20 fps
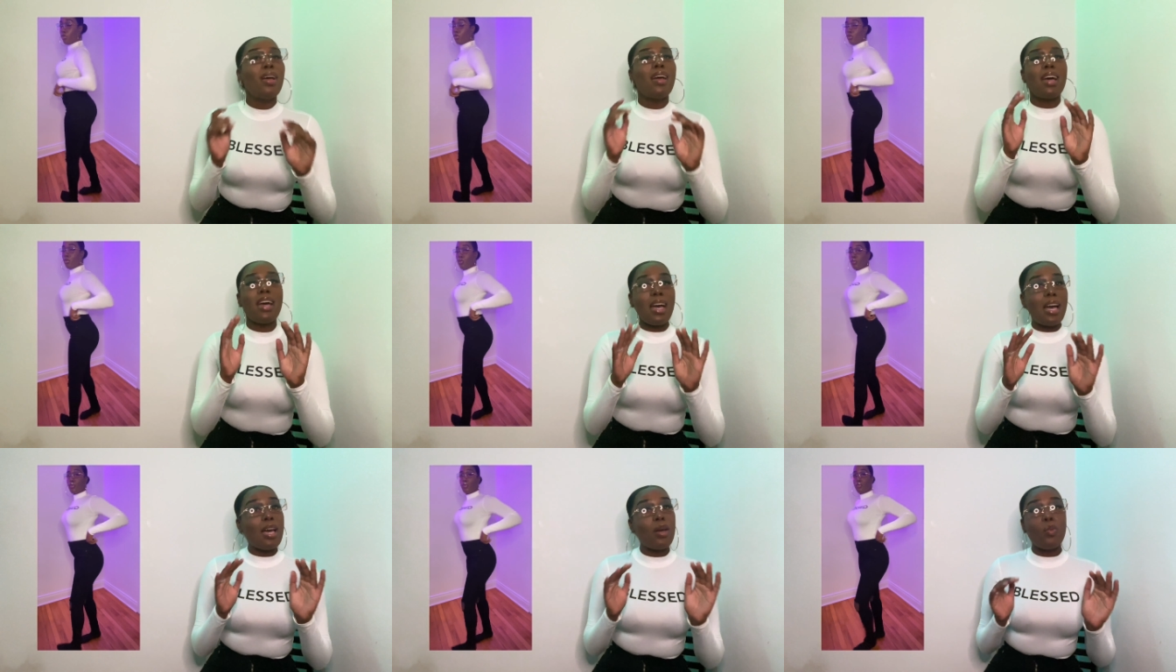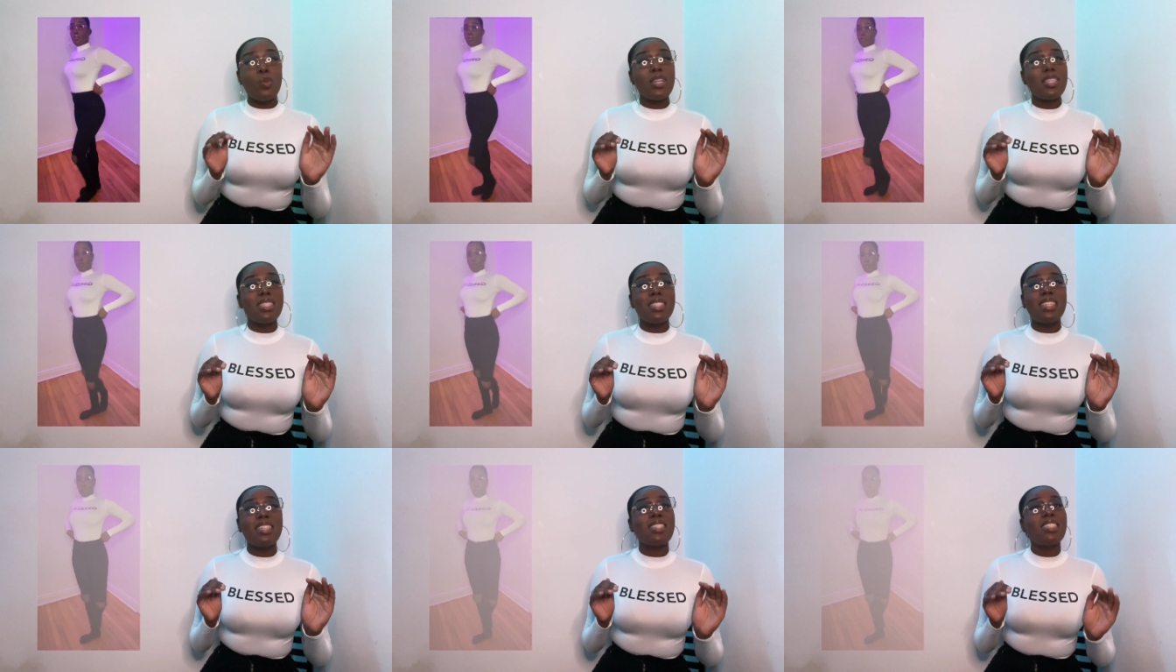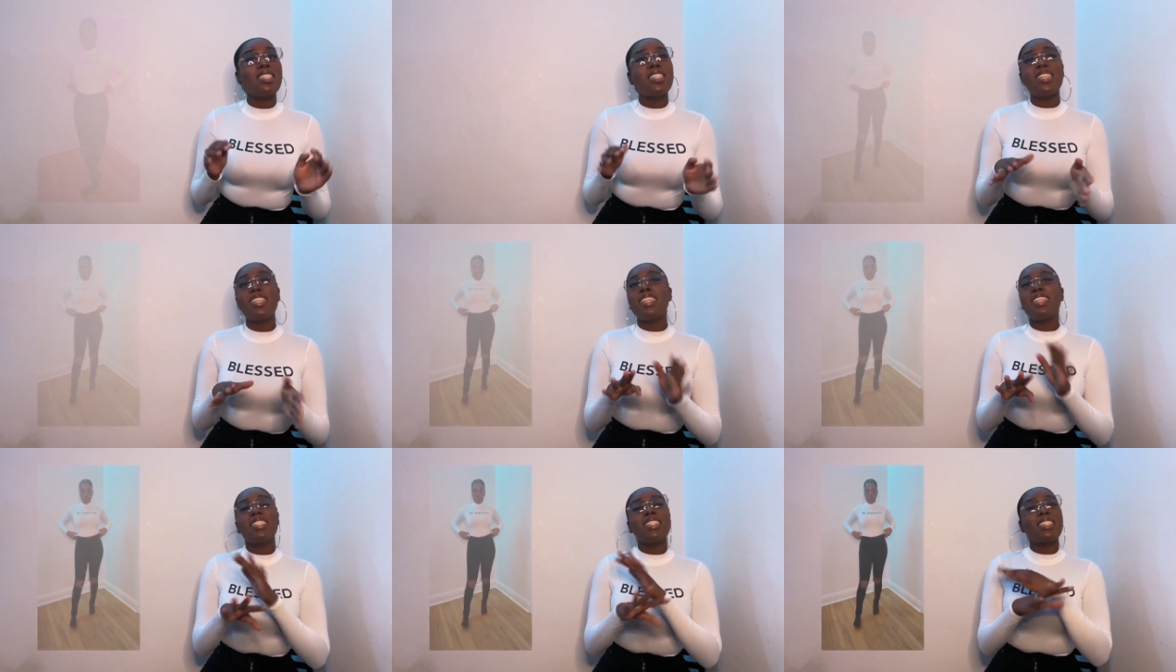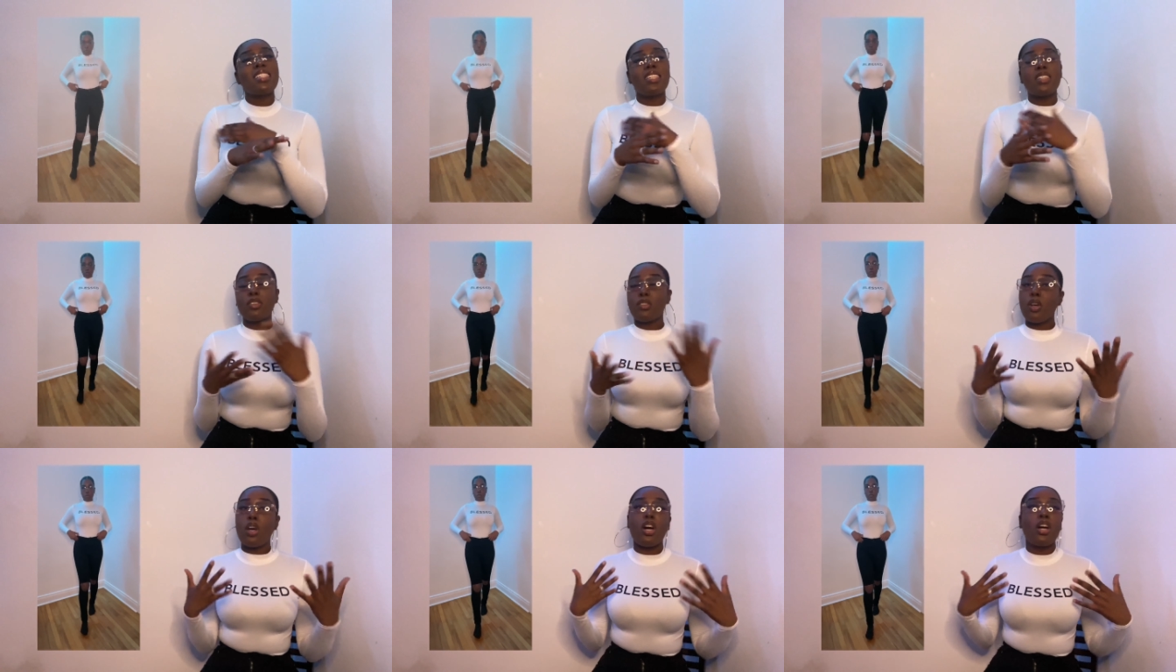high-waisted jeans
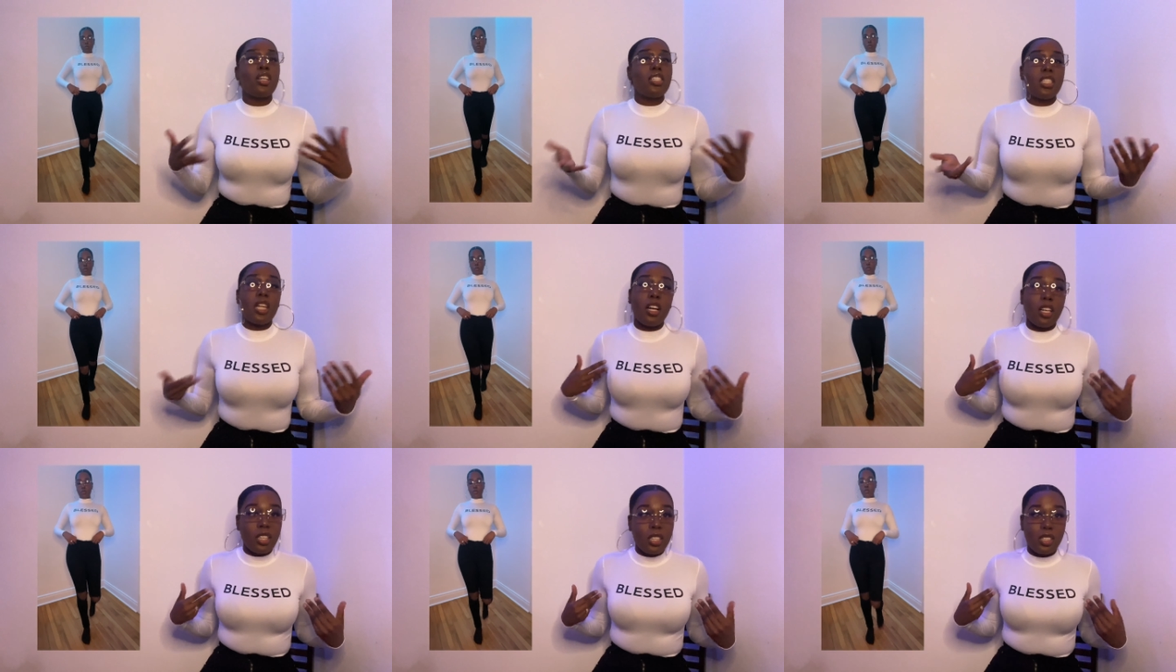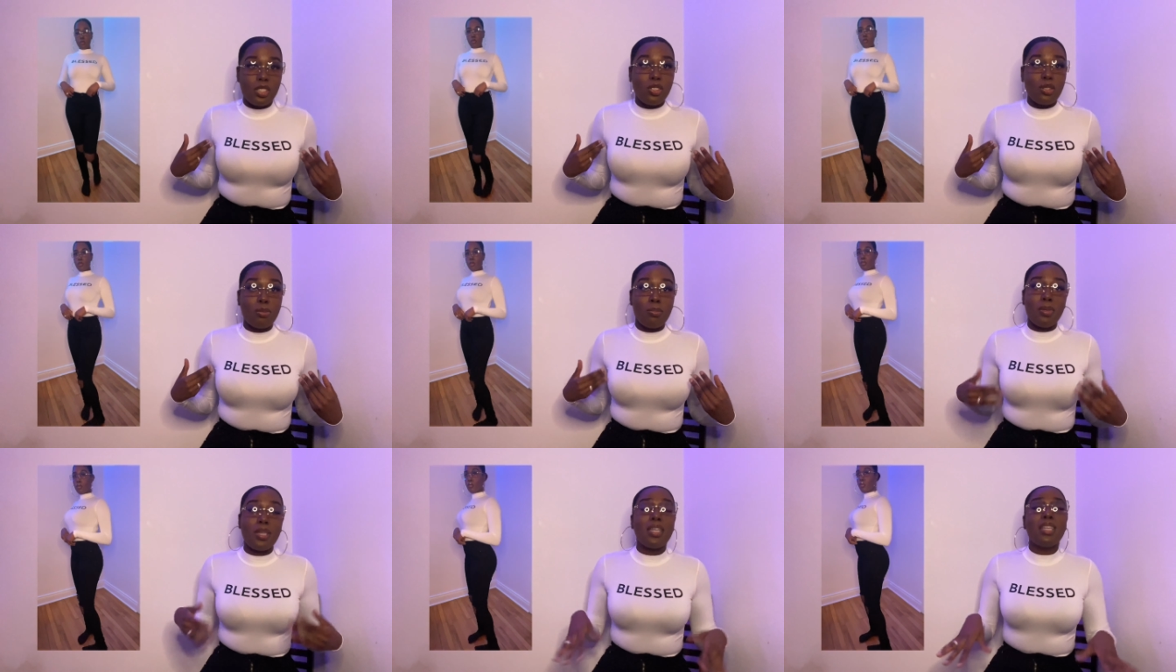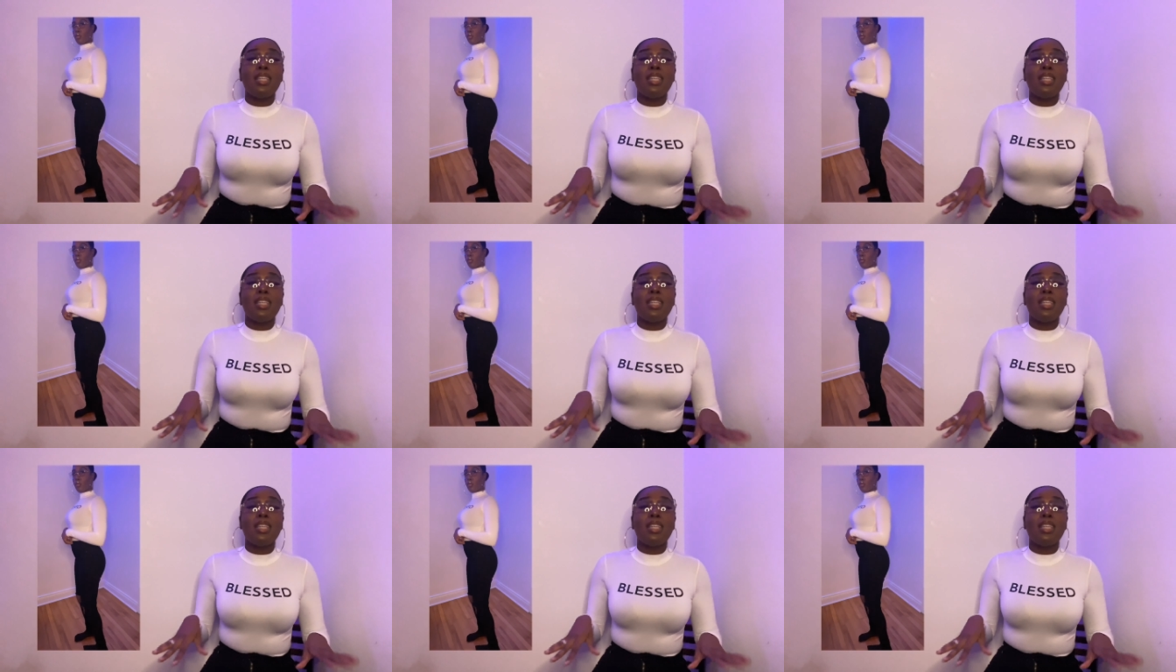are talking to me